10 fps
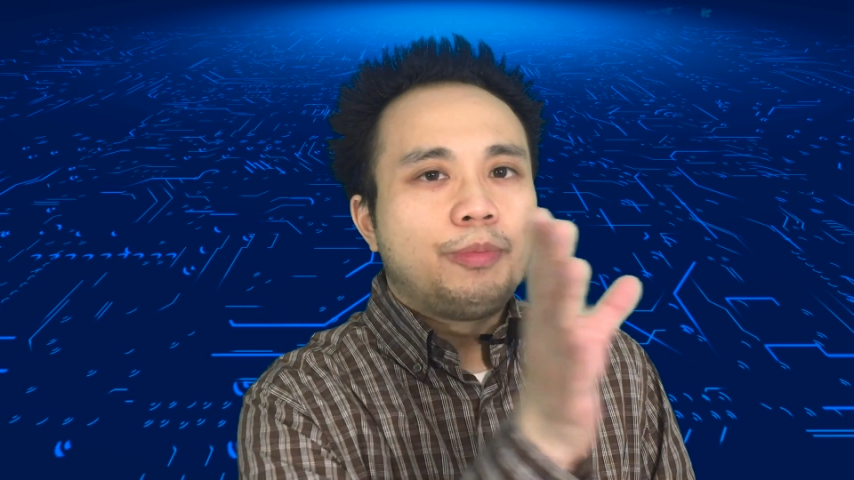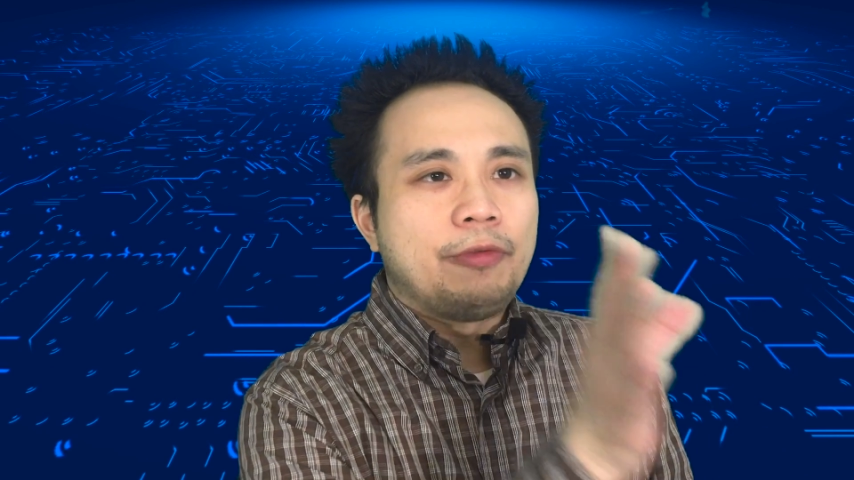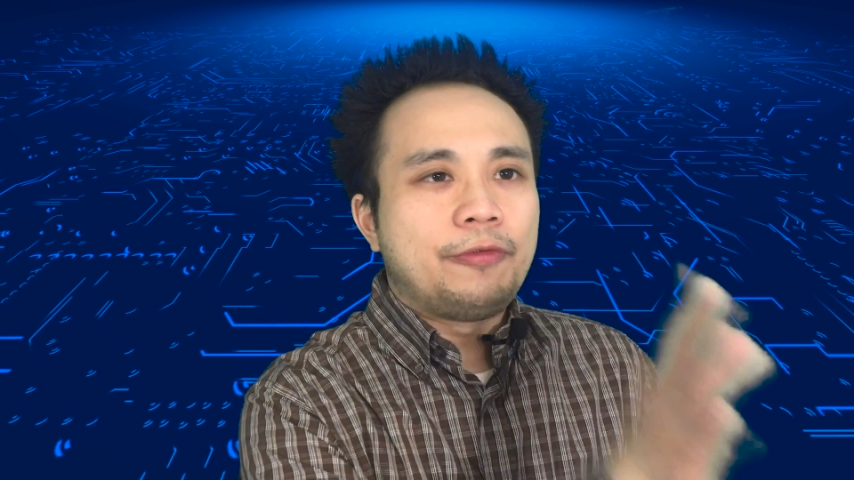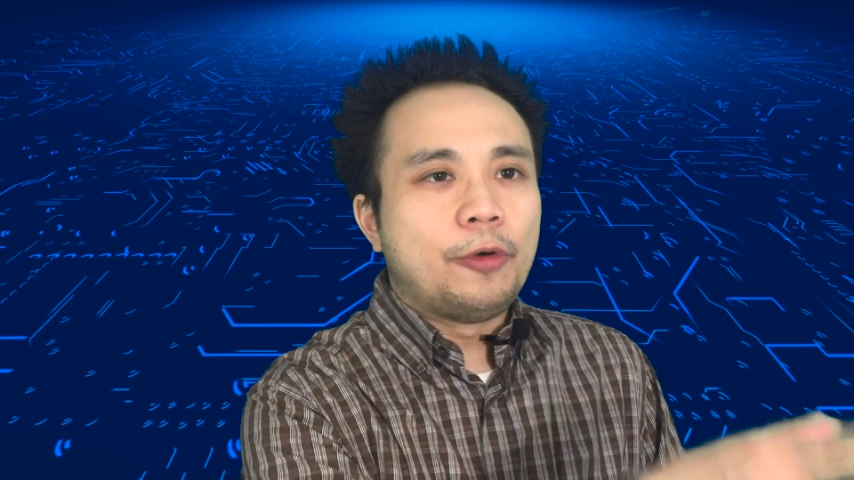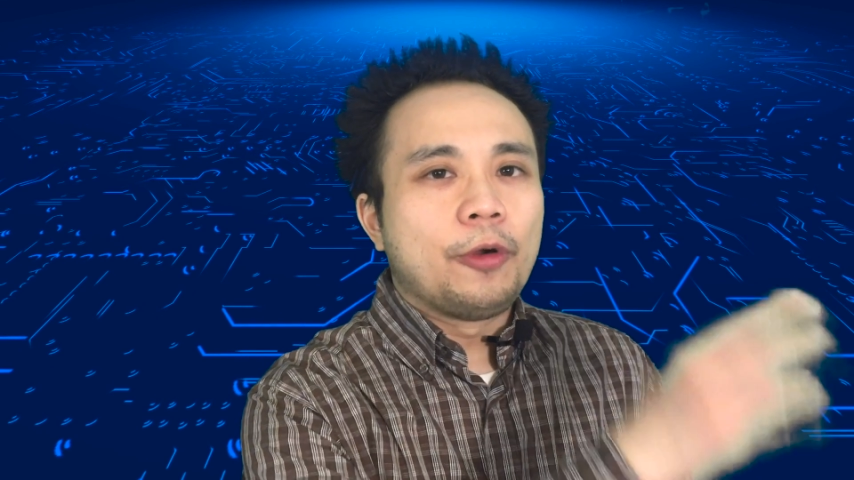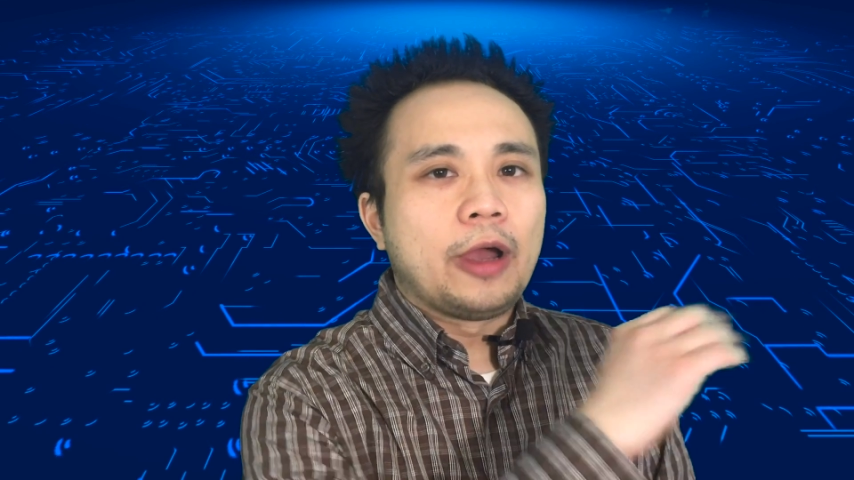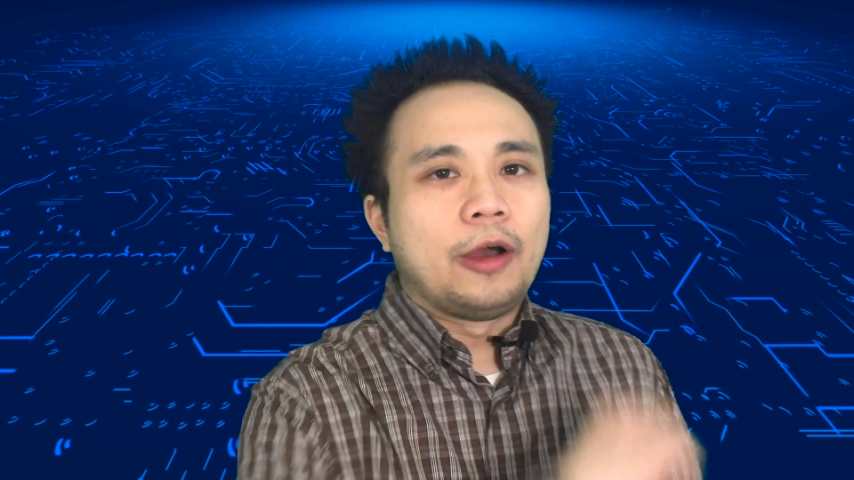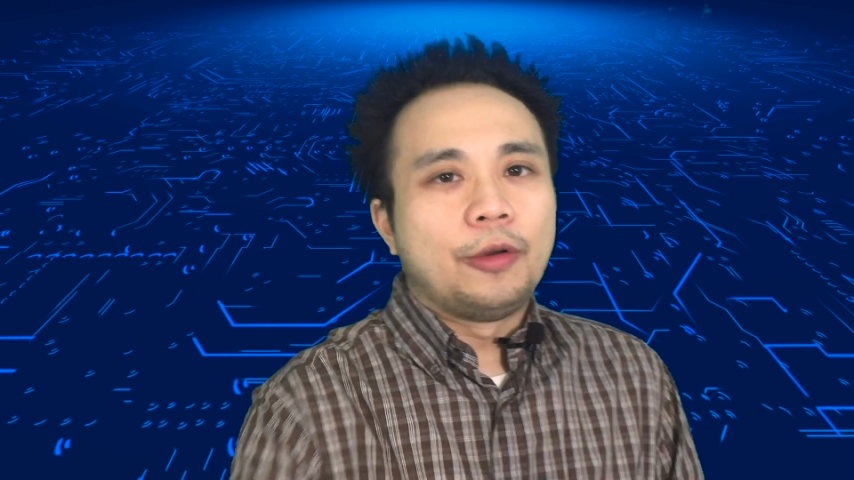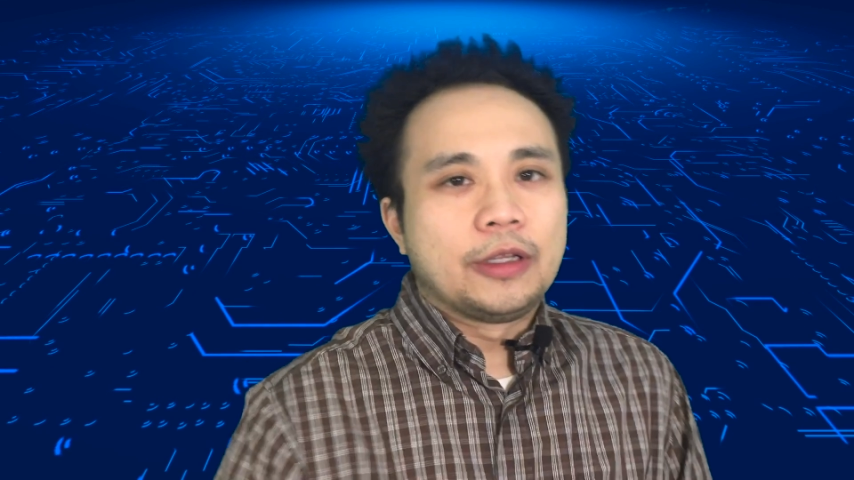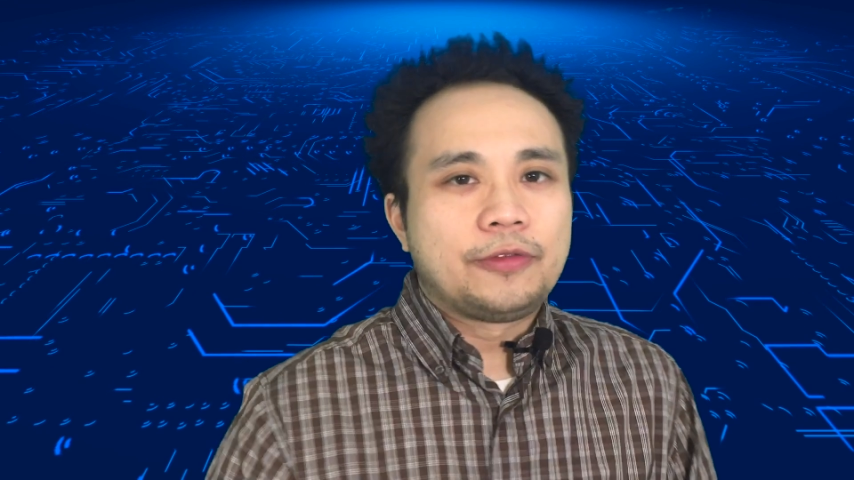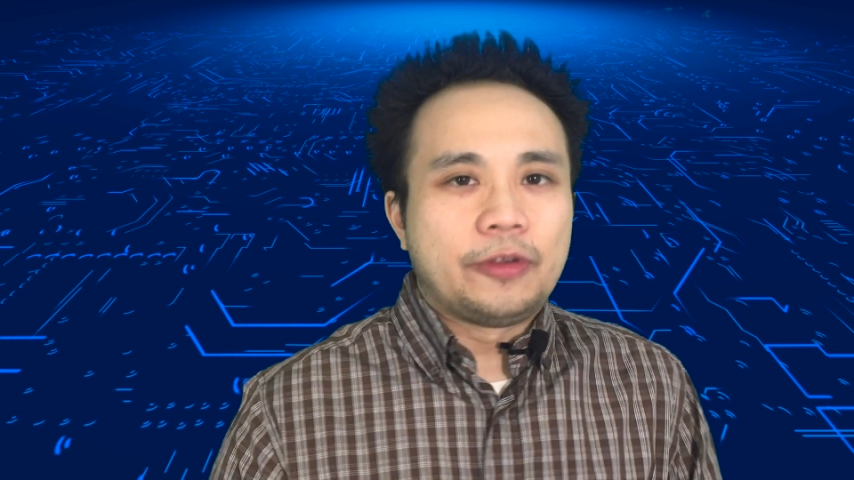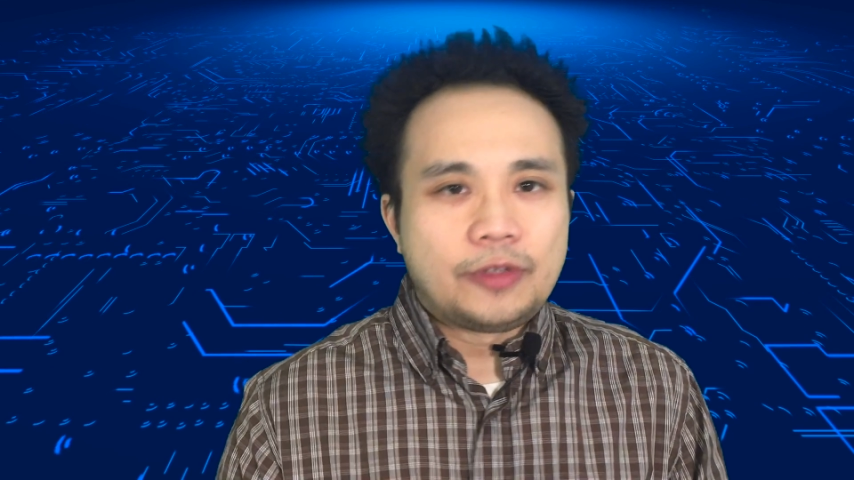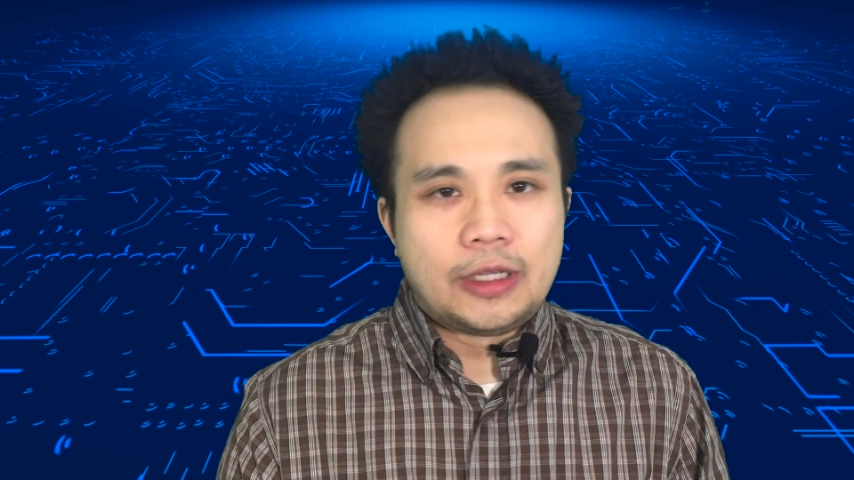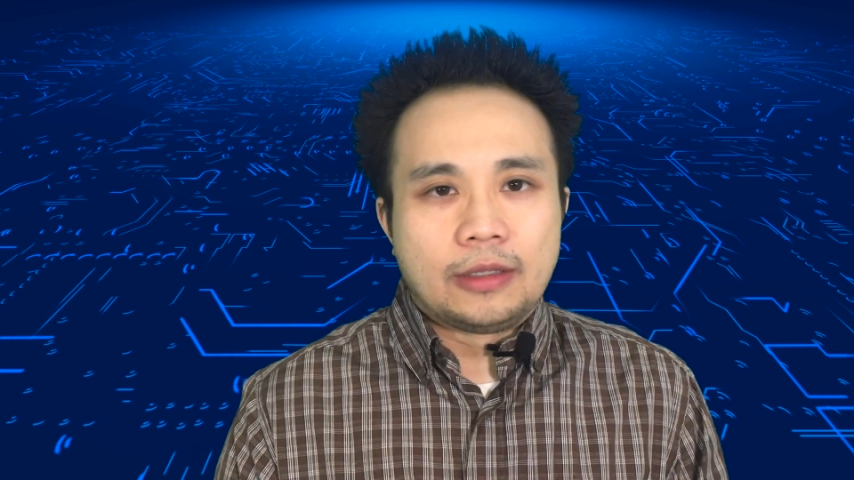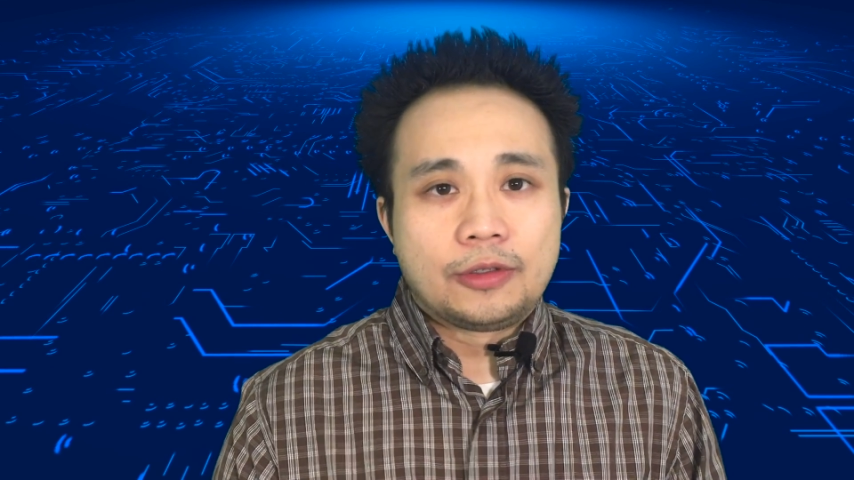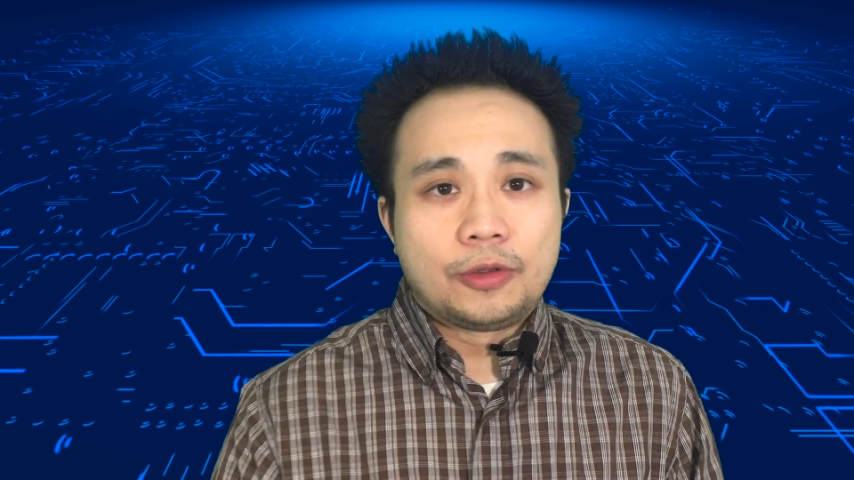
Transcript: before iOS 15.